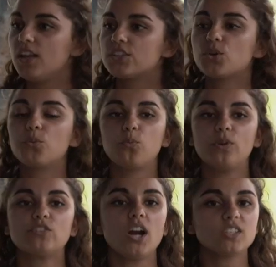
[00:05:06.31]
So
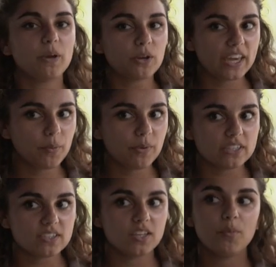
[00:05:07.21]
we've talked about
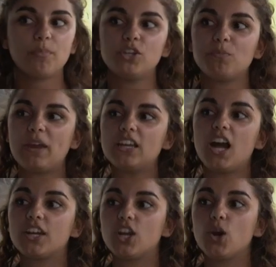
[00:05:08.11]
campus, but you might
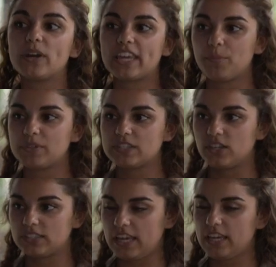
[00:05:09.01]
not know what campus
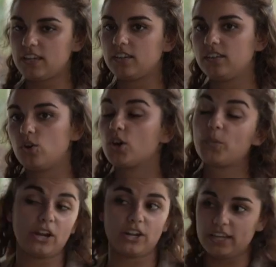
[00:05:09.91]
looks like or
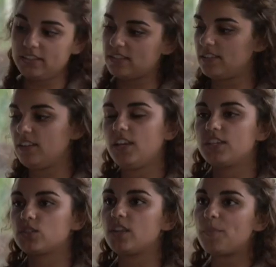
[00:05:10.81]
where it is.
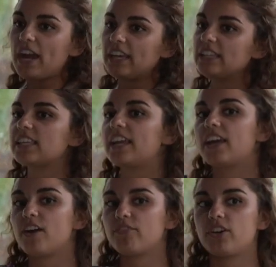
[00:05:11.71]
So on the back inside
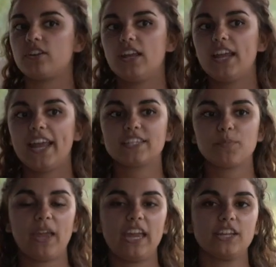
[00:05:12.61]
cover is a
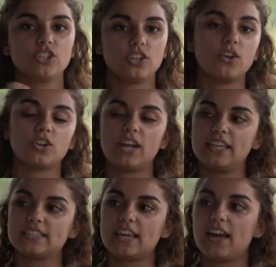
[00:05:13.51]
page, or
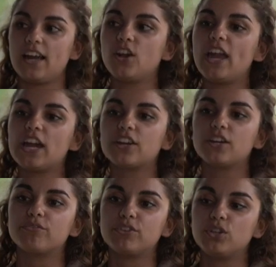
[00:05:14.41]
is a, an
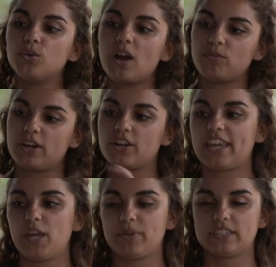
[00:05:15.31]
aerial view of what our
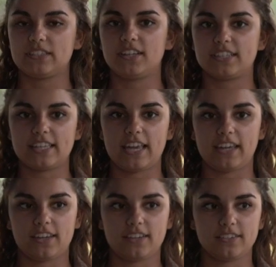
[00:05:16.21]
campus looks like.